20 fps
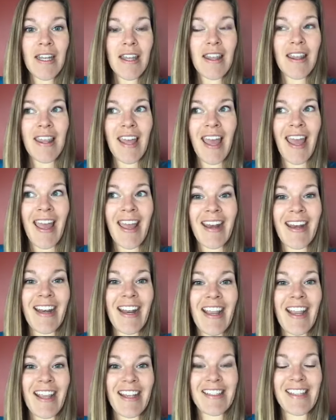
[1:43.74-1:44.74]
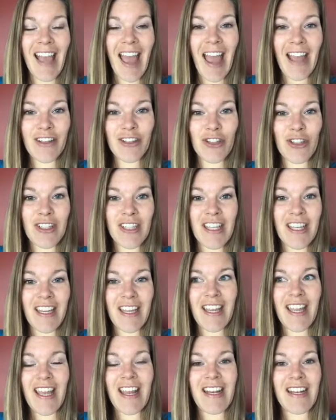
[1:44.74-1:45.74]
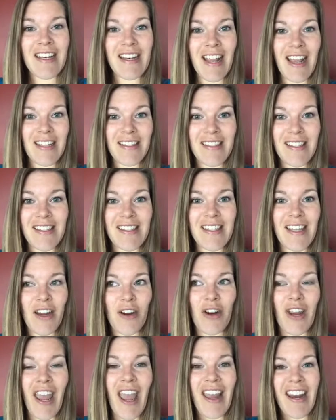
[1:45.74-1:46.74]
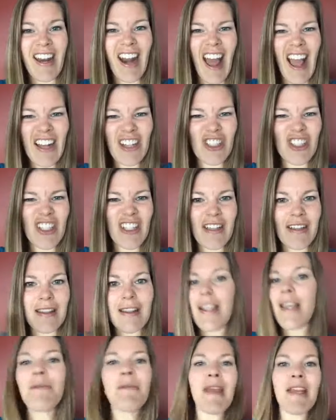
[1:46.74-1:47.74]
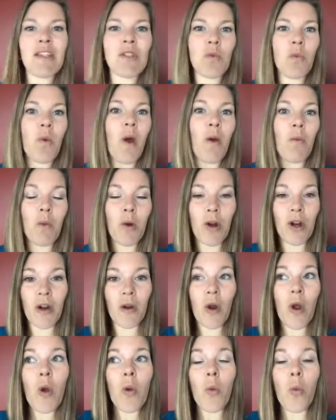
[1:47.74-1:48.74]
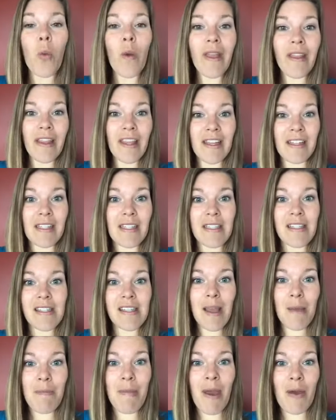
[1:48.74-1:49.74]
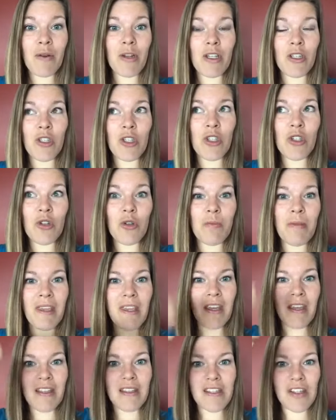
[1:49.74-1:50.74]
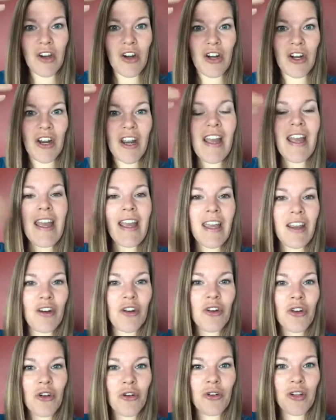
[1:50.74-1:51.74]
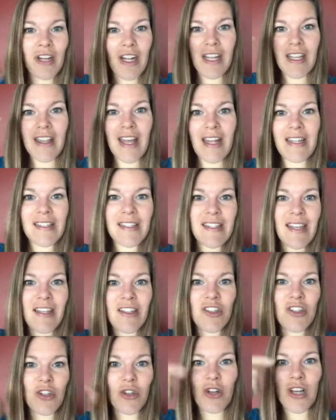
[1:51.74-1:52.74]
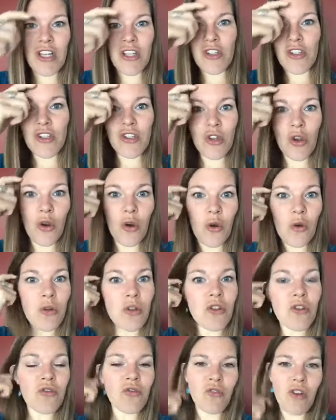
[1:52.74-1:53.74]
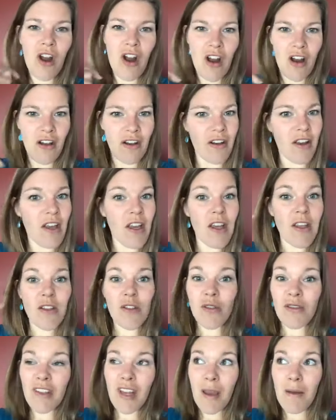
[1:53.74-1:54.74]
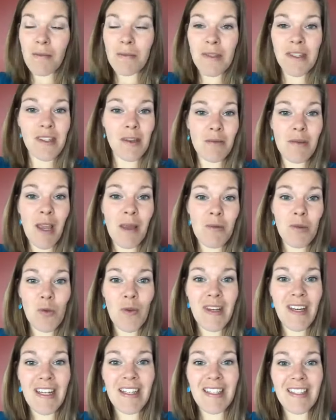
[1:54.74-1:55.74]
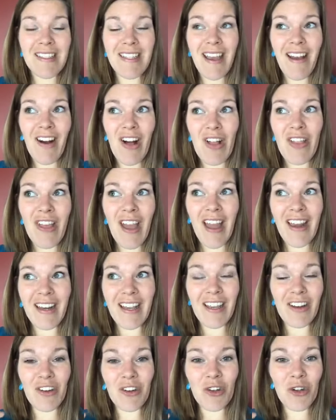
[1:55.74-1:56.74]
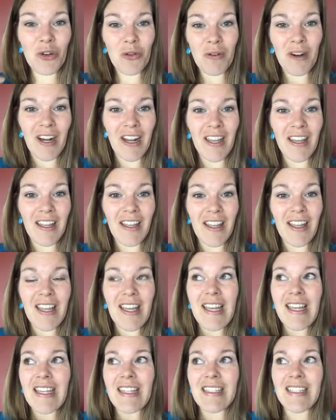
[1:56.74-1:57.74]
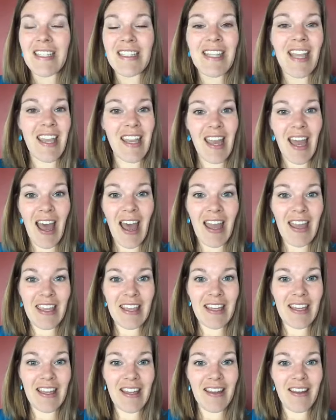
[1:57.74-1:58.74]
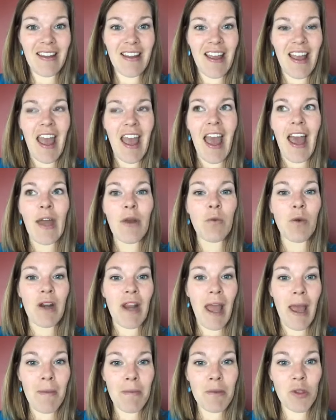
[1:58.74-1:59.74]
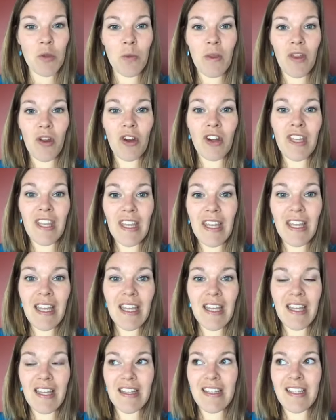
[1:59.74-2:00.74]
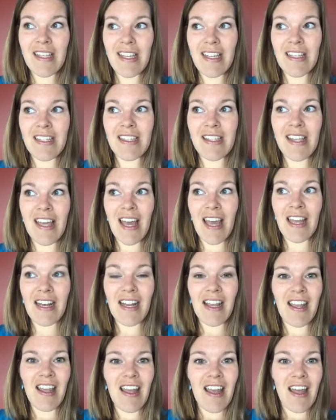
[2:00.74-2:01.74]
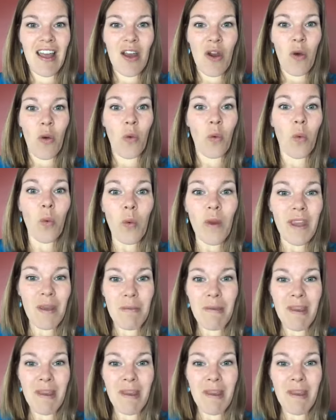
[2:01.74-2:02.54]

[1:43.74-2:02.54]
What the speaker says: than is actually necessary. And it actually limits what we're willing to step out and do because our inner critic, that censor, is so strong. So sometimes we need to tell that inner critic to take a hike. And what happens with our kids is that we